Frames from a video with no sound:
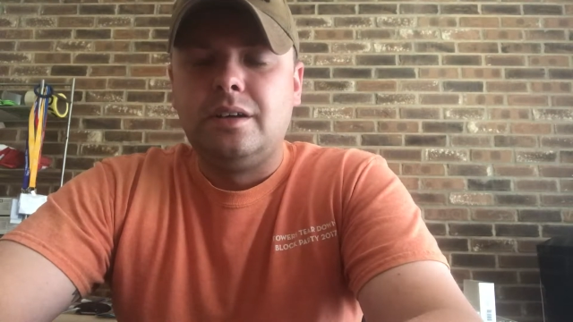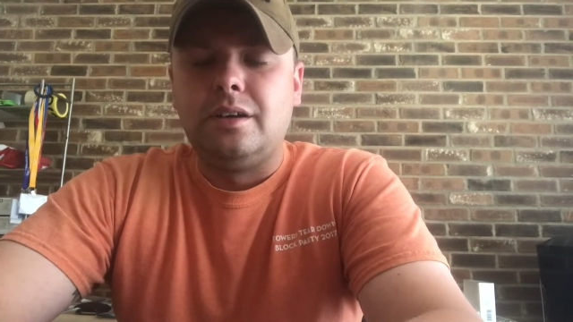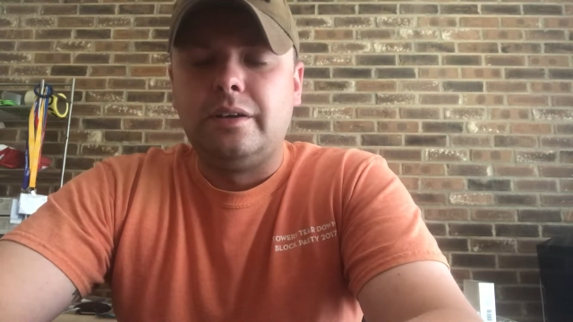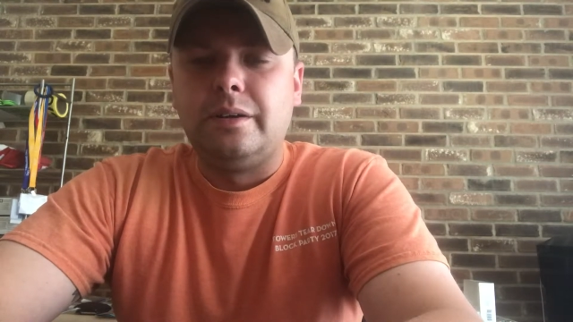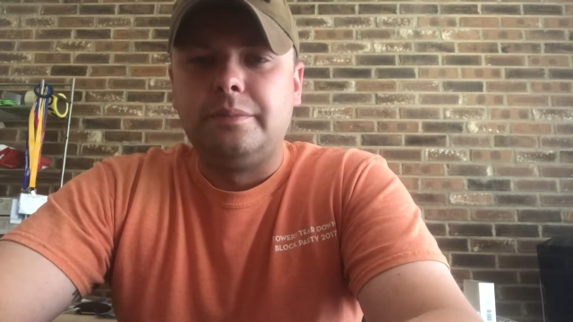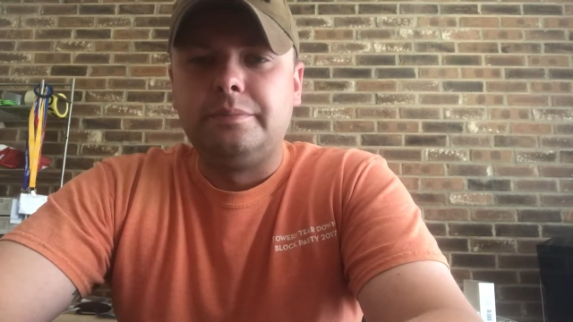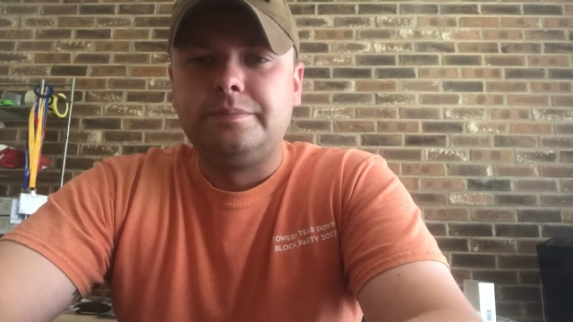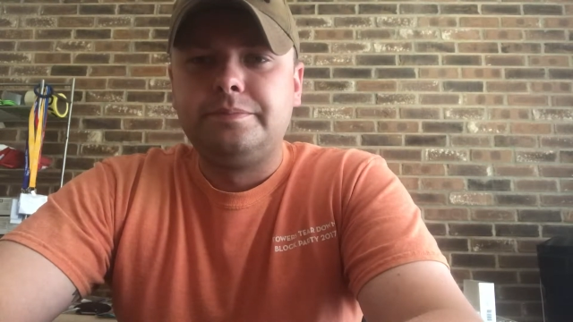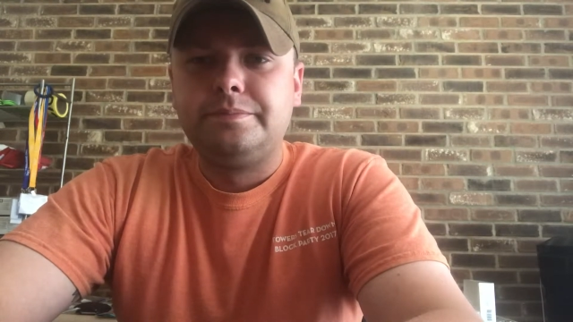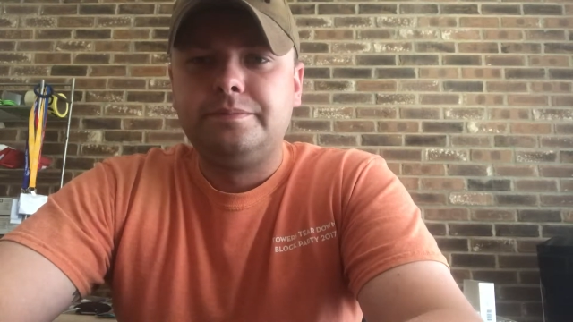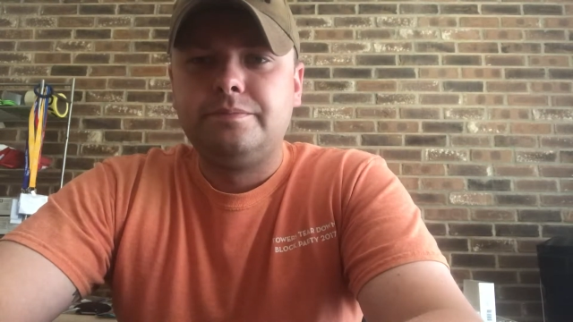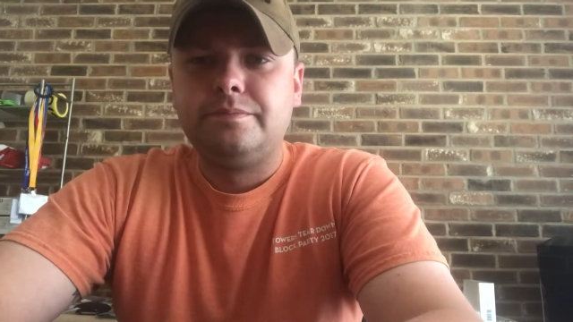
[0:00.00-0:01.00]

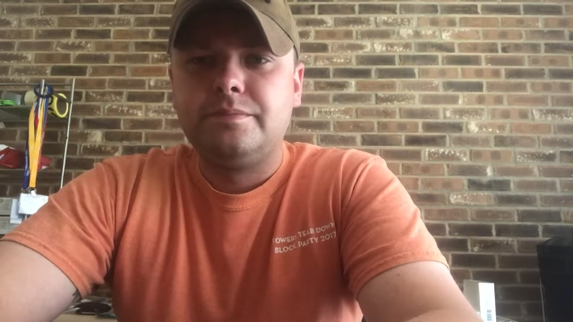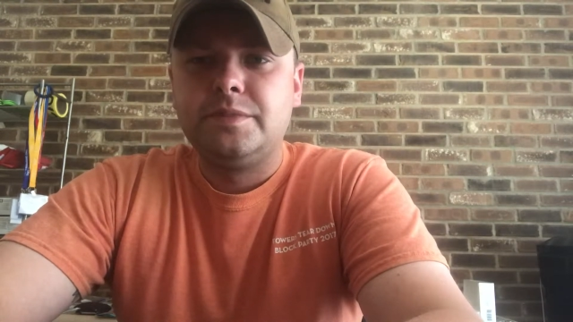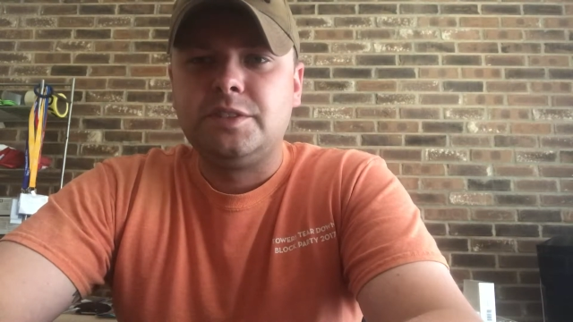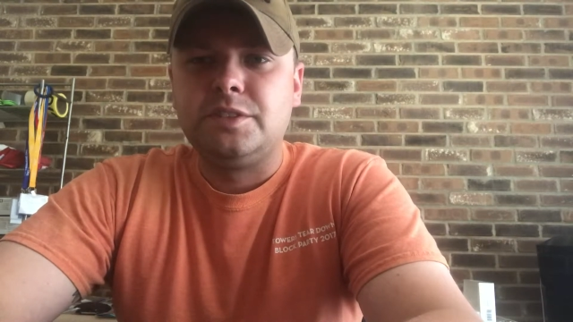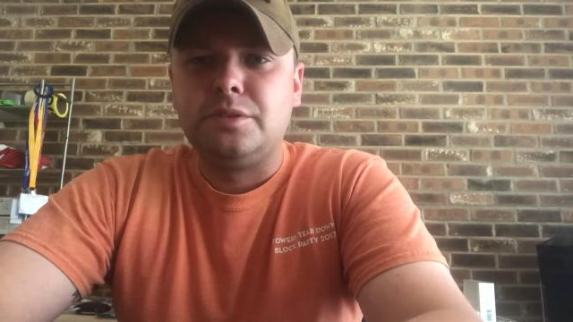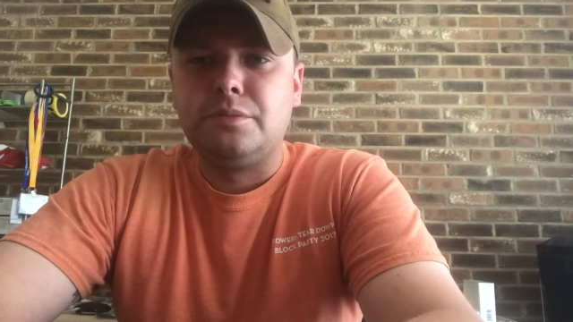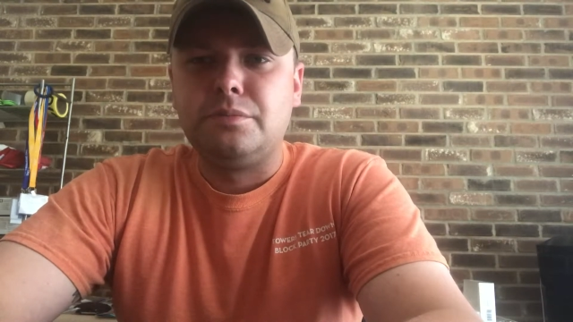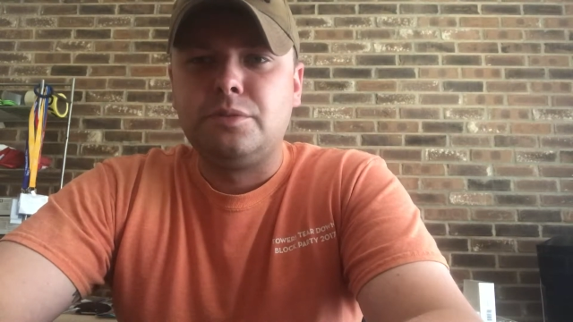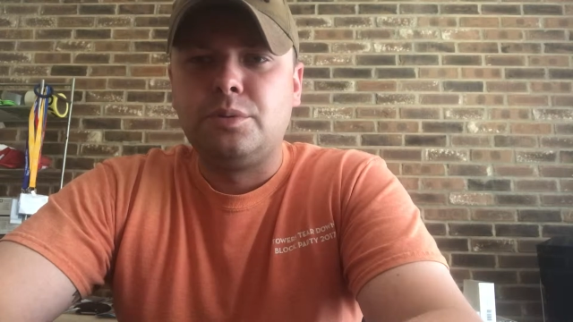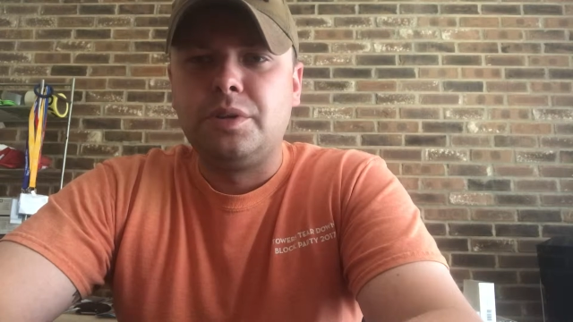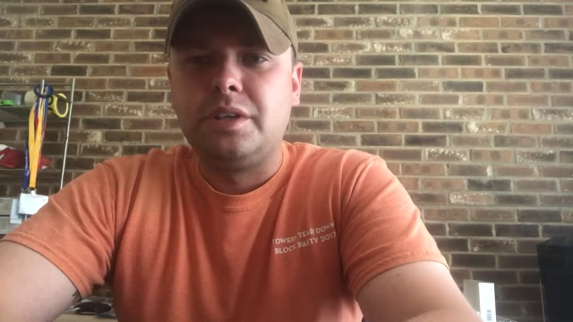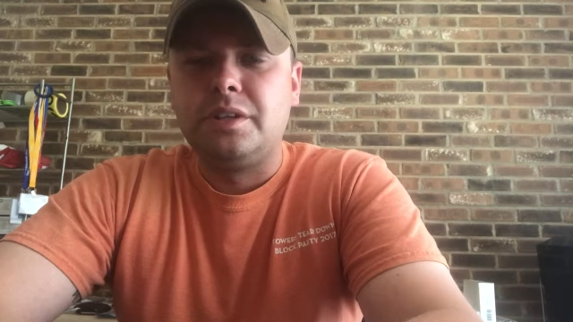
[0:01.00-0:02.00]
some
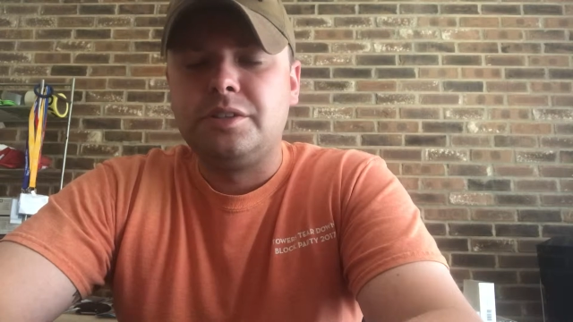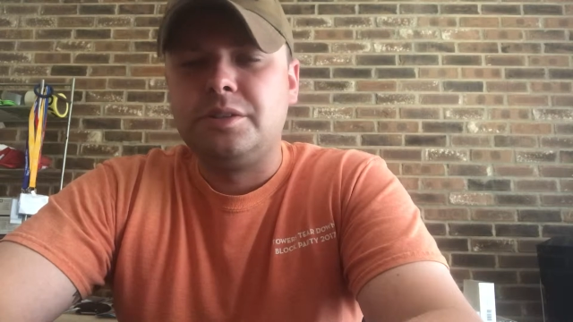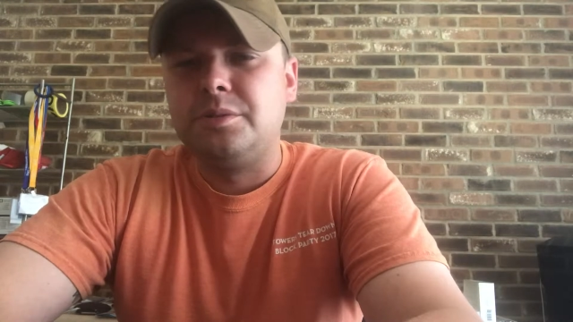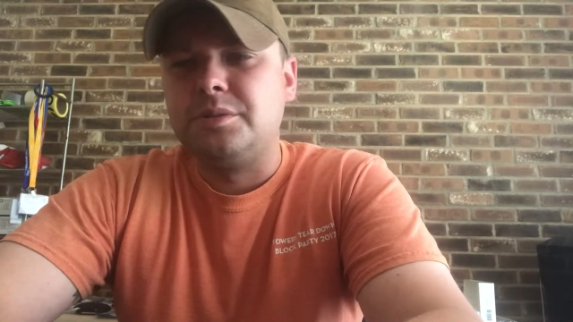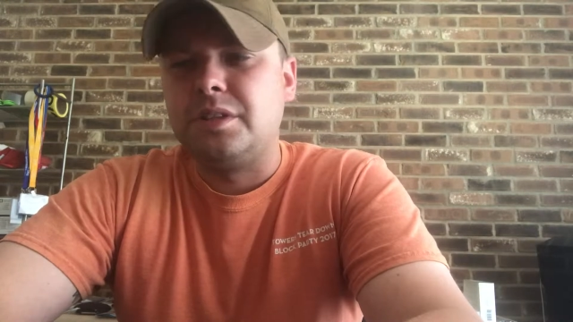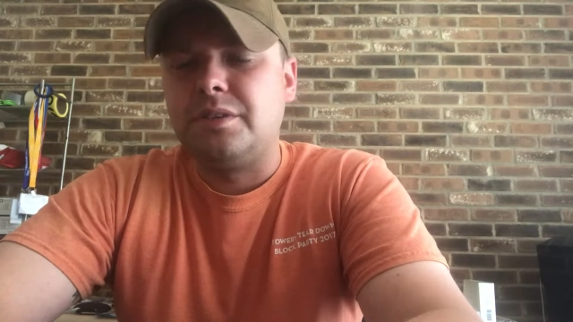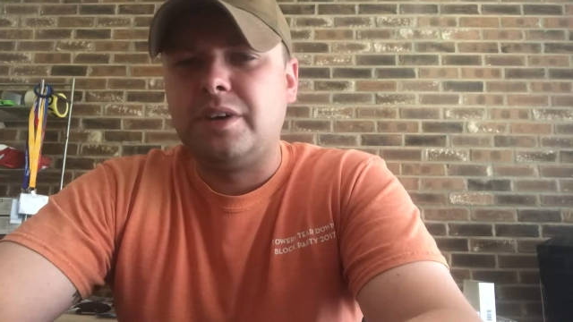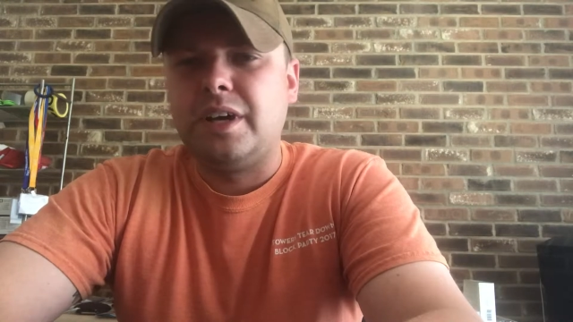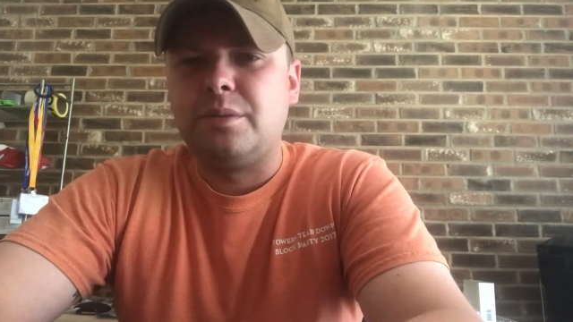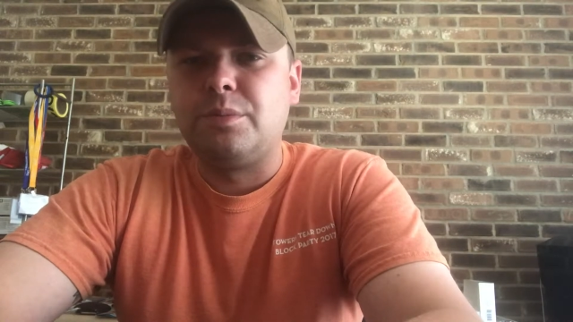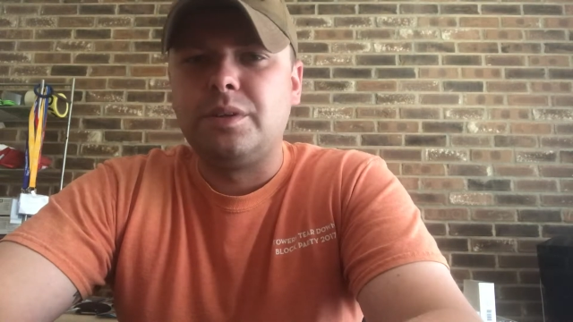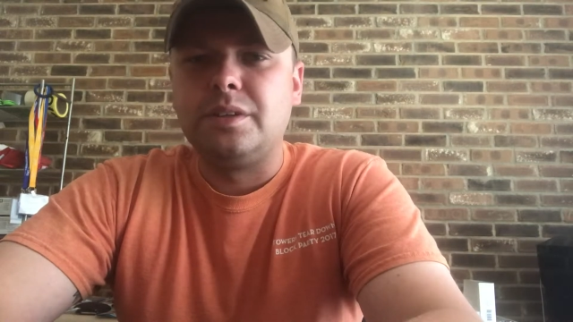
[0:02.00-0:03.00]
tweaking issues that I've
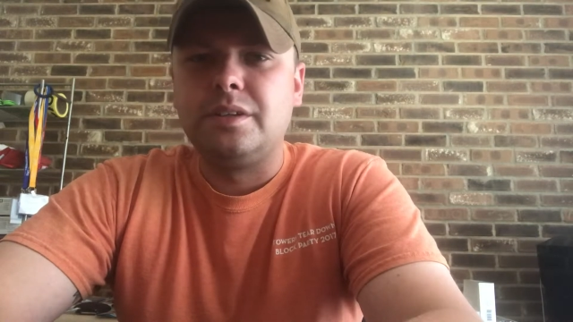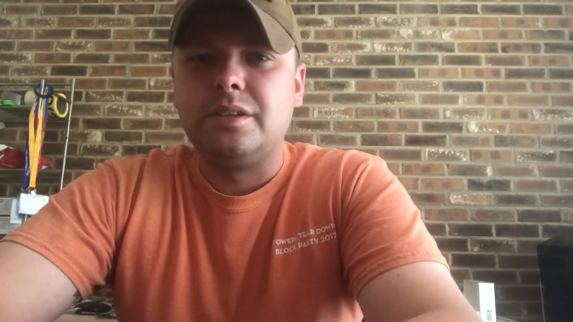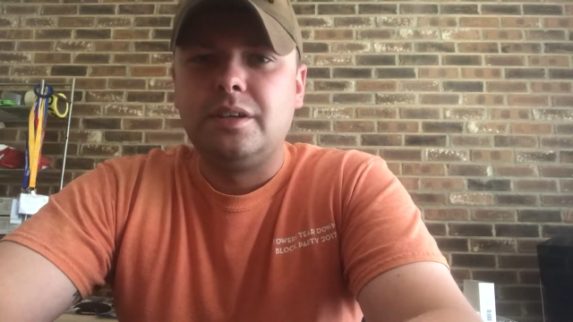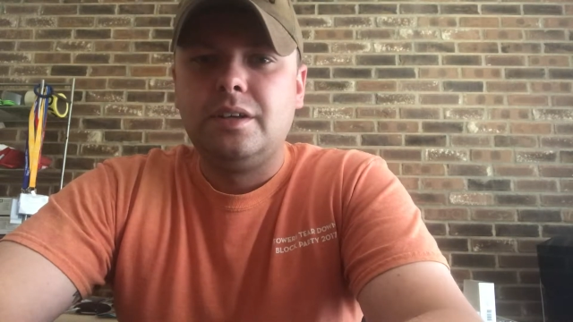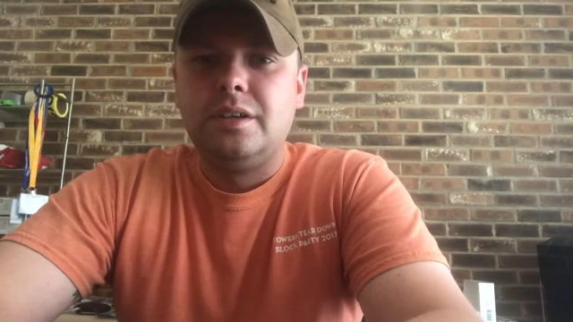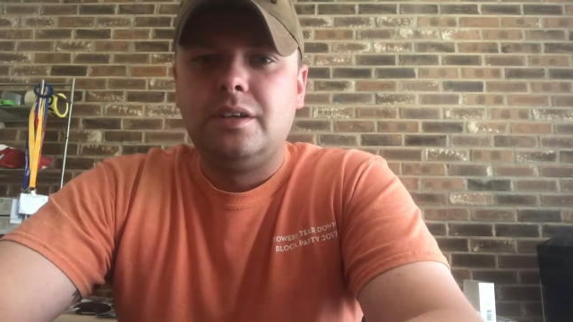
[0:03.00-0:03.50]
had with it.